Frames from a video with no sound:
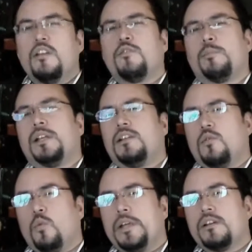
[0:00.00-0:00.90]
You ever been in a
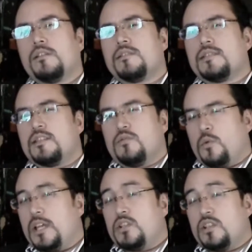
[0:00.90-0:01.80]
weird
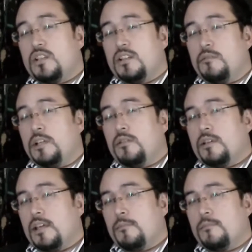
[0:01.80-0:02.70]
situation in a video
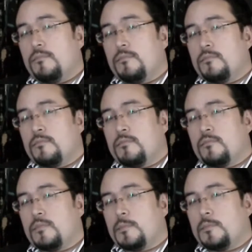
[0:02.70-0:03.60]
game?
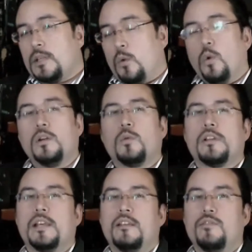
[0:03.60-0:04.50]
One where
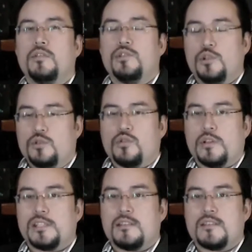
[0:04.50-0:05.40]
they give you two
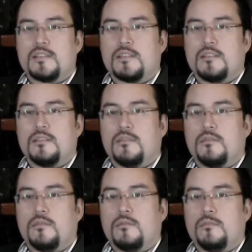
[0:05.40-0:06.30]
choices,
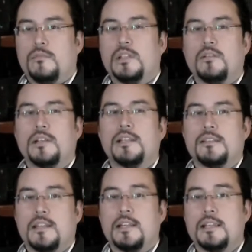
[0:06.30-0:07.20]
and
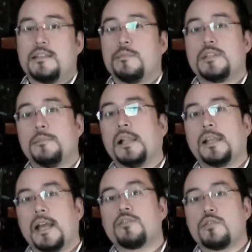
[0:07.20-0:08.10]
it ends up
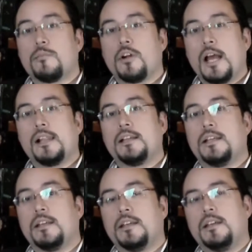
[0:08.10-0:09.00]
spelling out your morality.
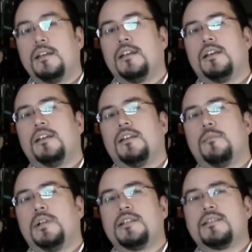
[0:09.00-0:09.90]

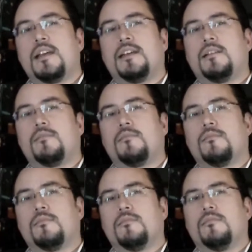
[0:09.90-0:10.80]
But it's like,
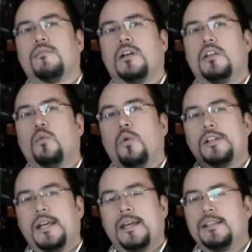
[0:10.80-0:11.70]
on the one
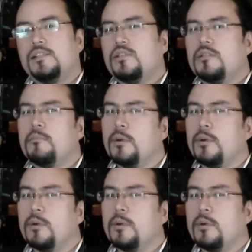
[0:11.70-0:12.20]
hand, you can